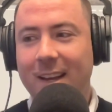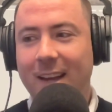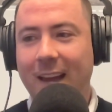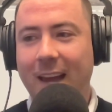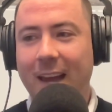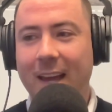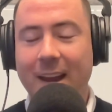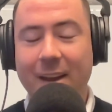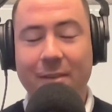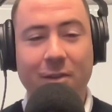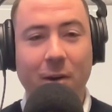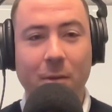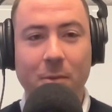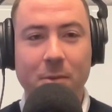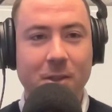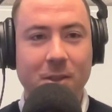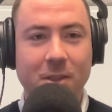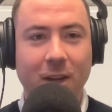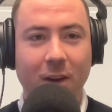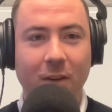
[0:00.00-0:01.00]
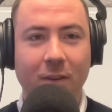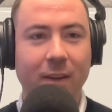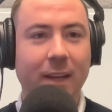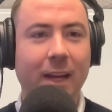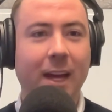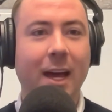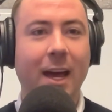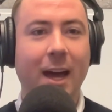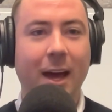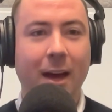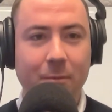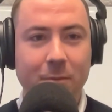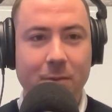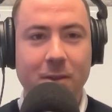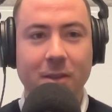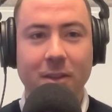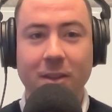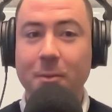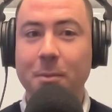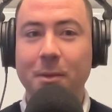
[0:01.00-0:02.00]
and everyone was just going
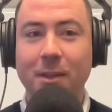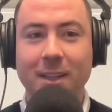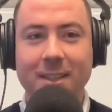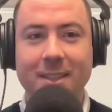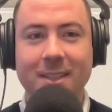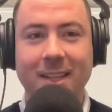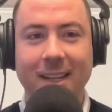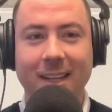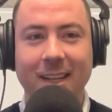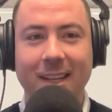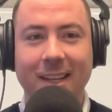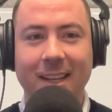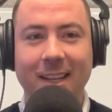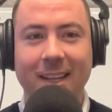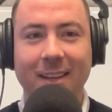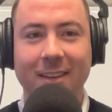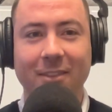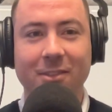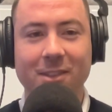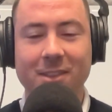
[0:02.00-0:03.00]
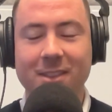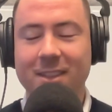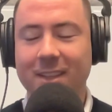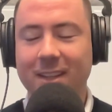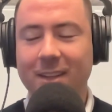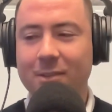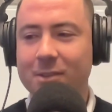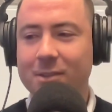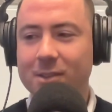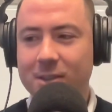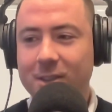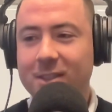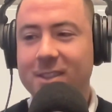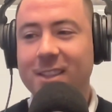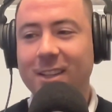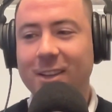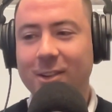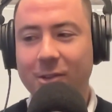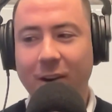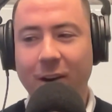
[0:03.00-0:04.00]
absolutely ballistic. It was it was just
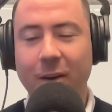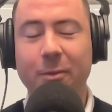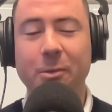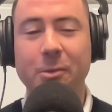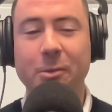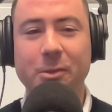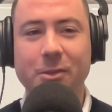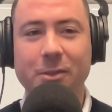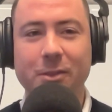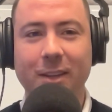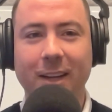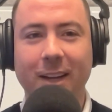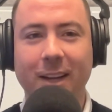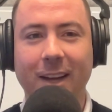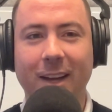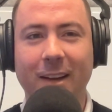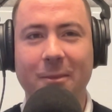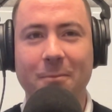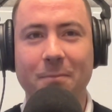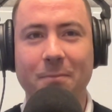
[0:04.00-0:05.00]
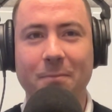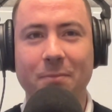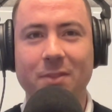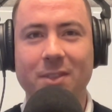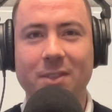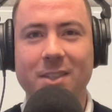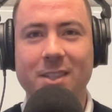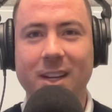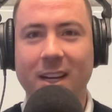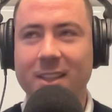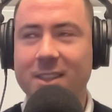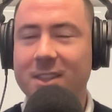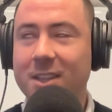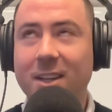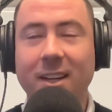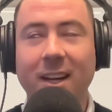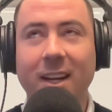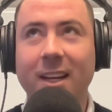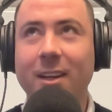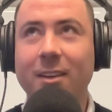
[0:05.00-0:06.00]
incredible. Um, such a
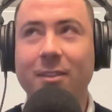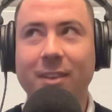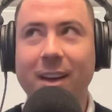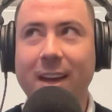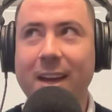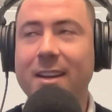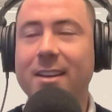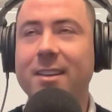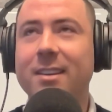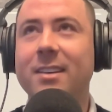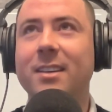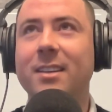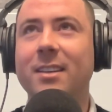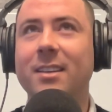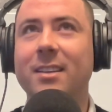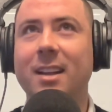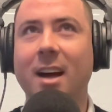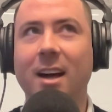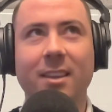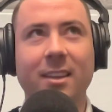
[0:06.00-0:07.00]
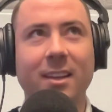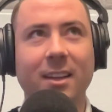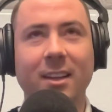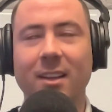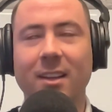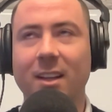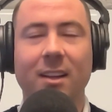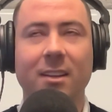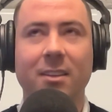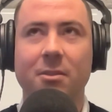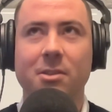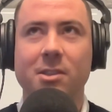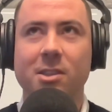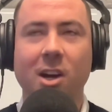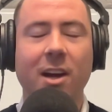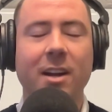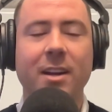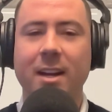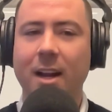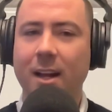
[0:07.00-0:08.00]
unique event. Nothing like it was
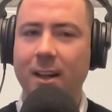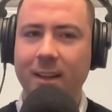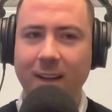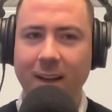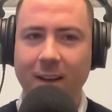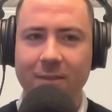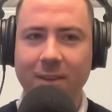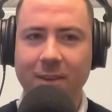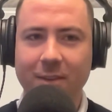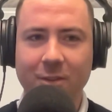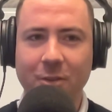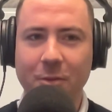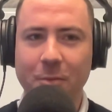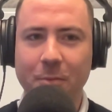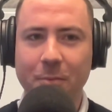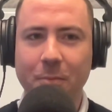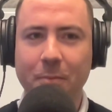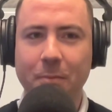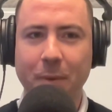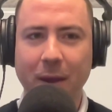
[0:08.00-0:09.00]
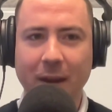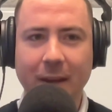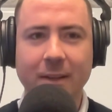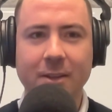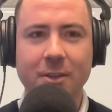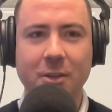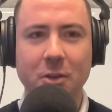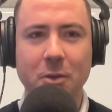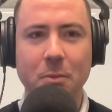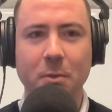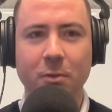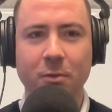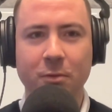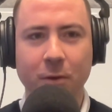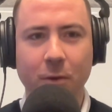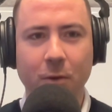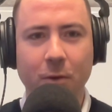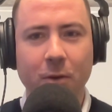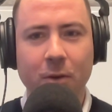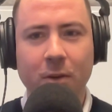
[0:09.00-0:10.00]
like nothing I've ever been to
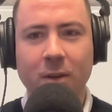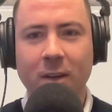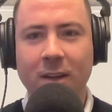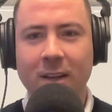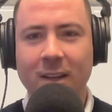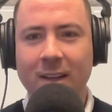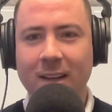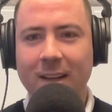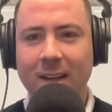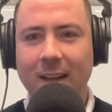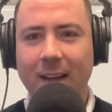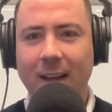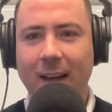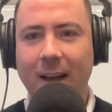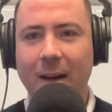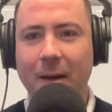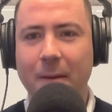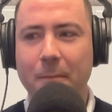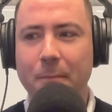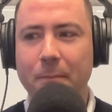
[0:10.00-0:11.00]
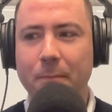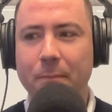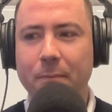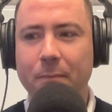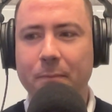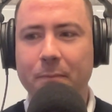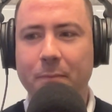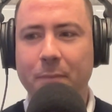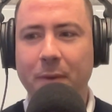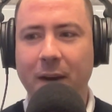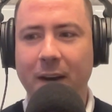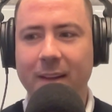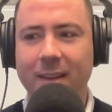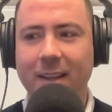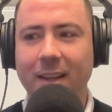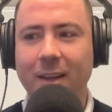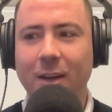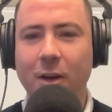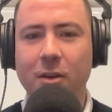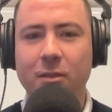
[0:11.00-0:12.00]
before. Um, but I
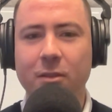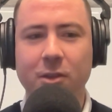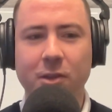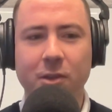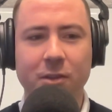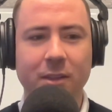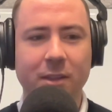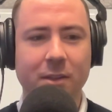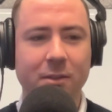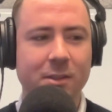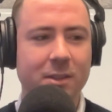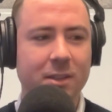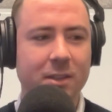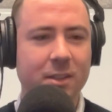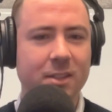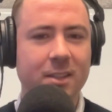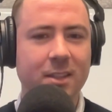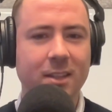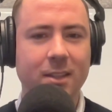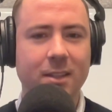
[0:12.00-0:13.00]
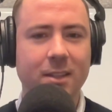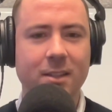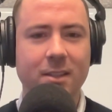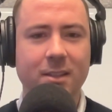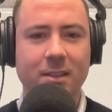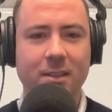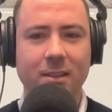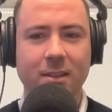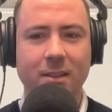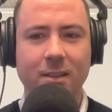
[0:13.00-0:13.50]
think overall there was just this